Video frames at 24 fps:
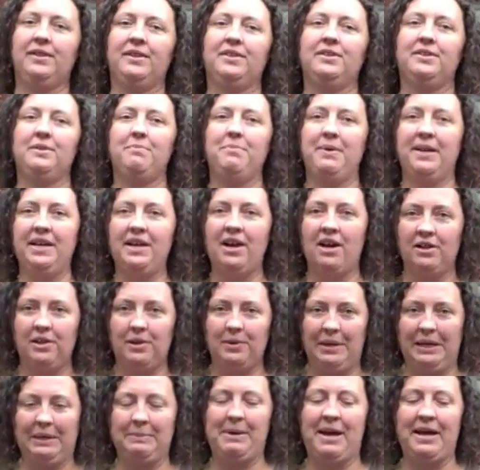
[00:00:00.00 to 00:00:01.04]
There's a big color
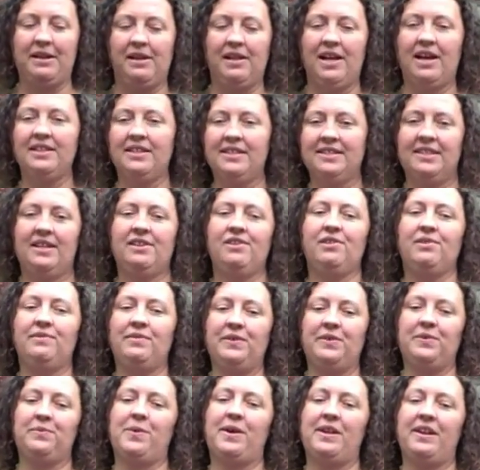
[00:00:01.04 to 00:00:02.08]
work panel on the center of
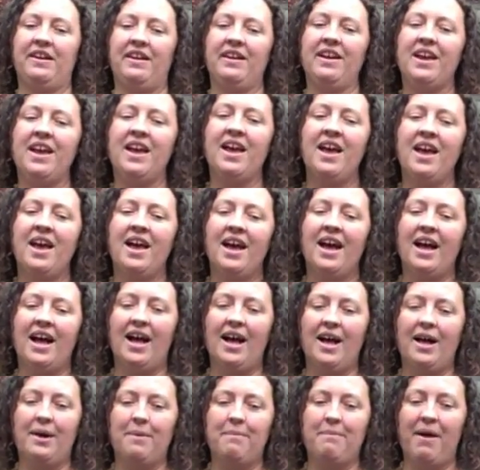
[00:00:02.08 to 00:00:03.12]
the sweater.
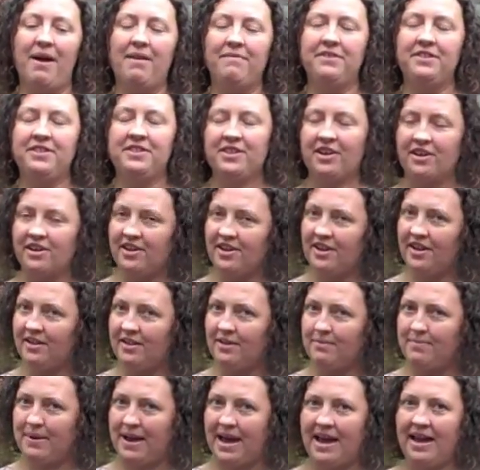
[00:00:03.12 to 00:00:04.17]
I've started on
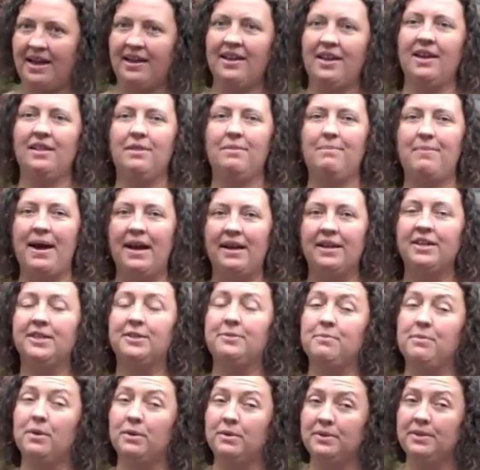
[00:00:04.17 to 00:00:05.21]
the back, and the back
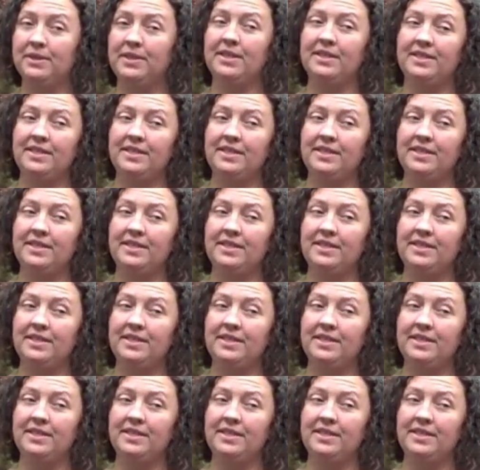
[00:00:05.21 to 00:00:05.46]
is mostly